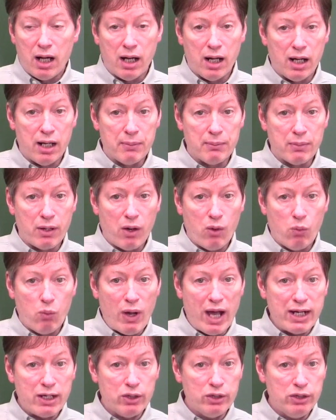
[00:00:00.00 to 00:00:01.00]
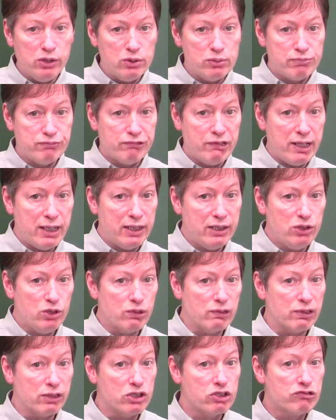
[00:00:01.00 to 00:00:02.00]
why don't you bring
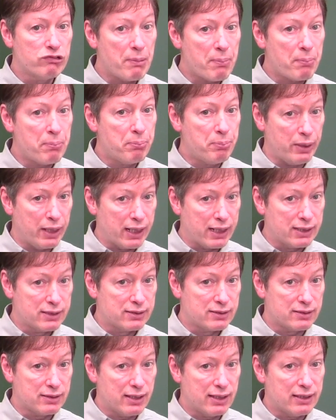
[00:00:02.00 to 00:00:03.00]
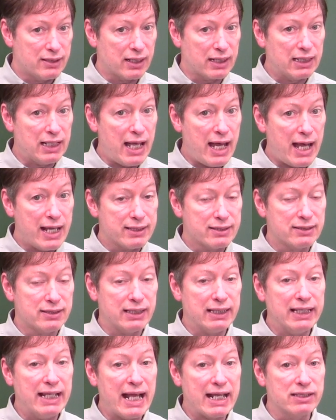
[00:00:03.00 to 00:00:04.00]
your trip pics to
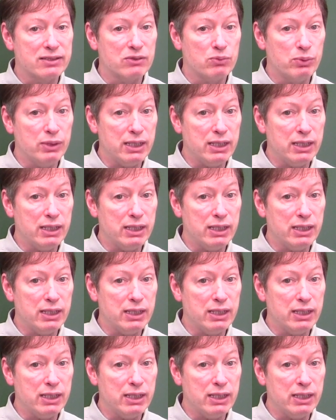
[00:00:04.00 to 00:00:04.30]
class next